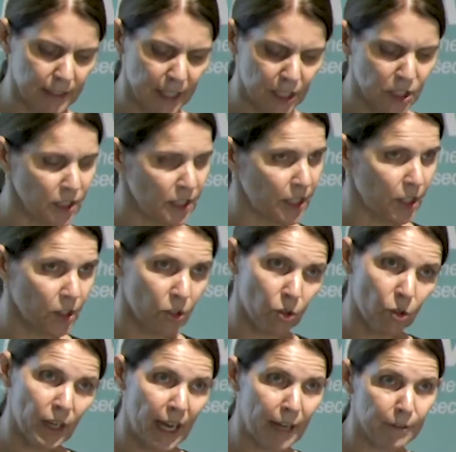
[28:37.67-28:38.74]
sections that you can
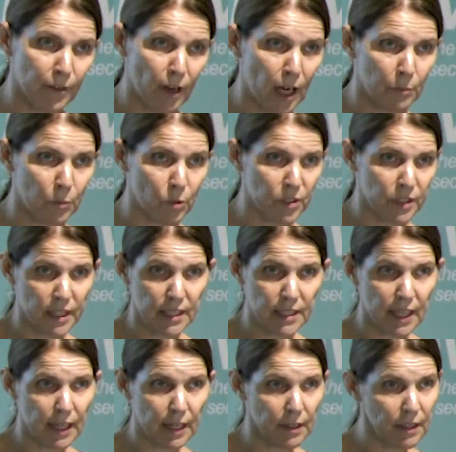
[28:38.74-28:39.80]
look at and find more
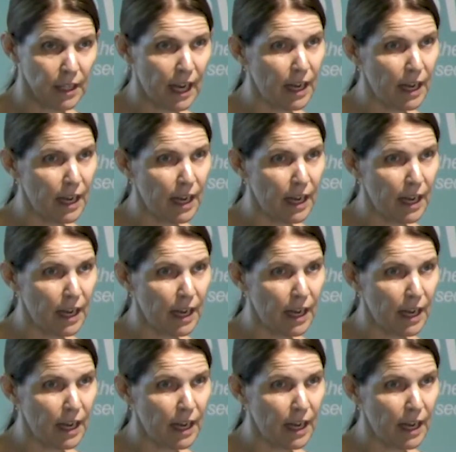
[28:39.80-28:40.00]
detail,